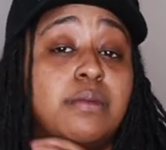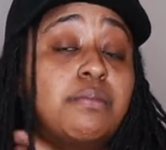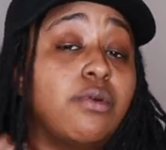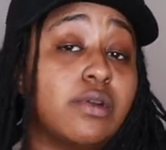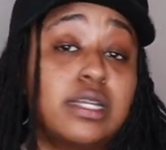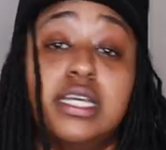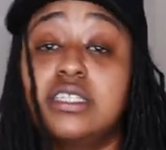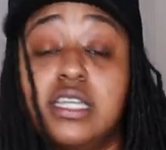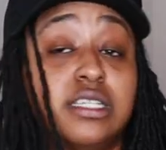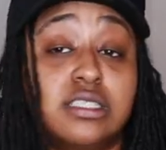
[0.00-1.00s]
important.
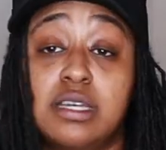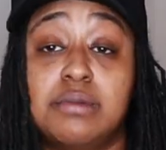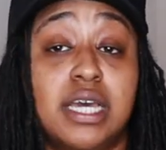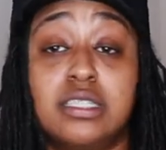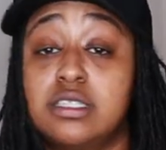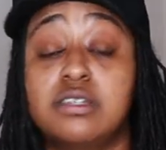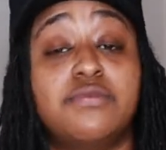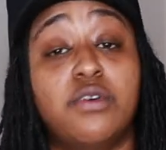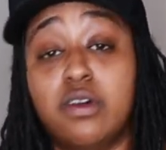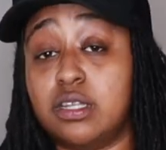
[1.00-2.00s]
And in some cases, a
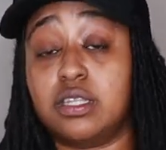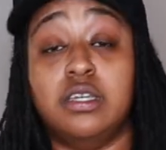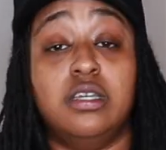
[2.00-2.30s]
fourth.